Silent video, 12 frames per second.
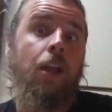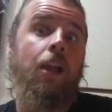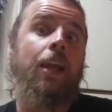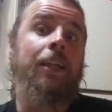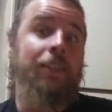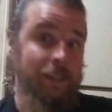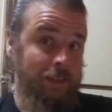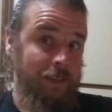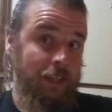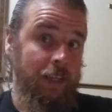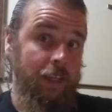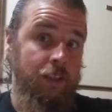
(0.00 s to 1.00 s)
it's
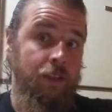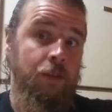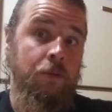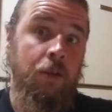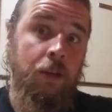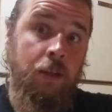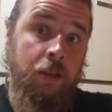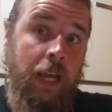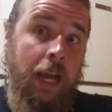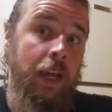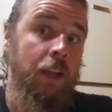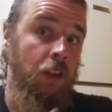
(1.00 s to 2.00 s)
insidious.
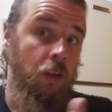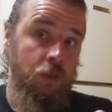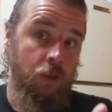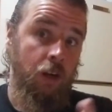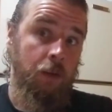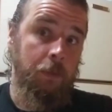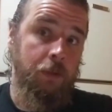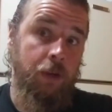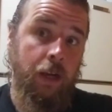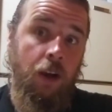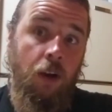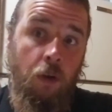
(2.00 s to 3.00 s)
Yeah, it looks harmless,
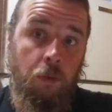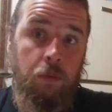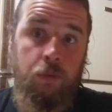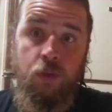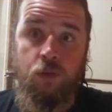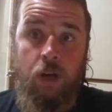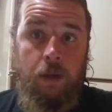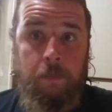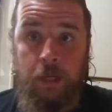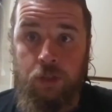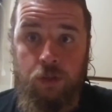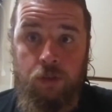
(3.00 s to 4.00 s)
right? Oh, we're just trying to
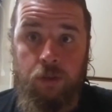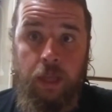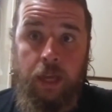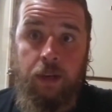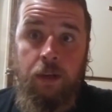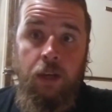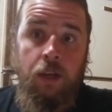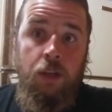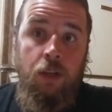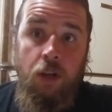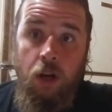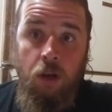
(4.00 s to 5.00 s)
make sure that,
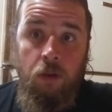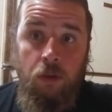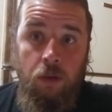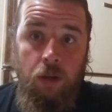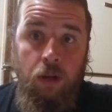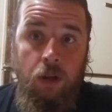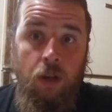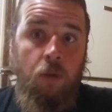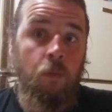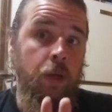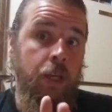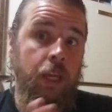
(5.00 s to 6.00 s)

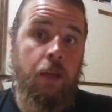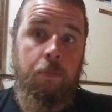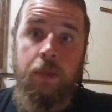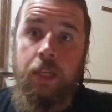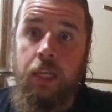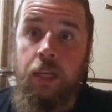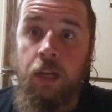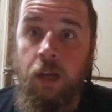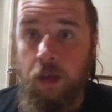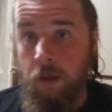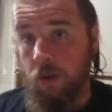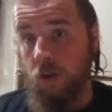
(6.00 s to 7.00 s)
we keep the
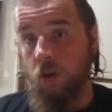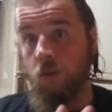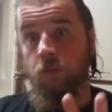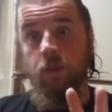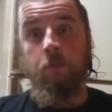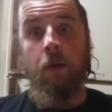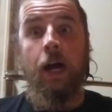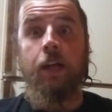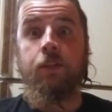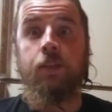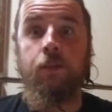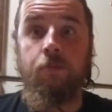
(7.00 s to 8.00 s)
COVID
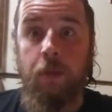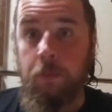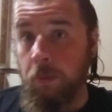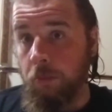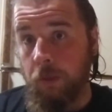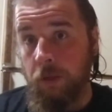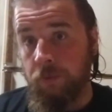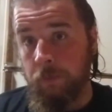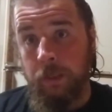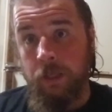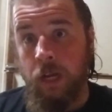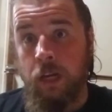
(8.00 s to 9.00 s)
positive people away from
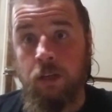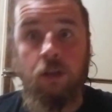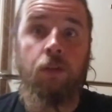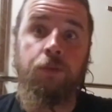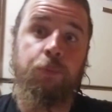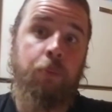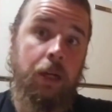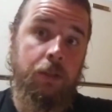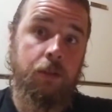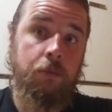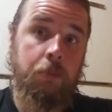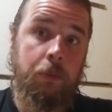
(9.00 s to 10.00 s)
the non-COVID
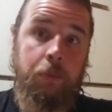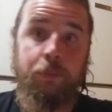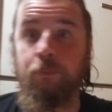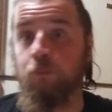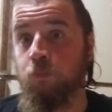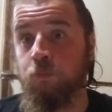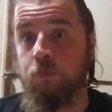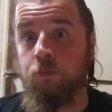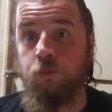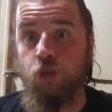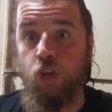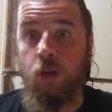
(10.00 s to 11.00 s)
positive people.
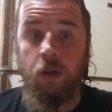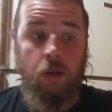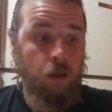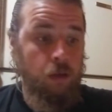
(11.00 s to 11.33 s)
Sure.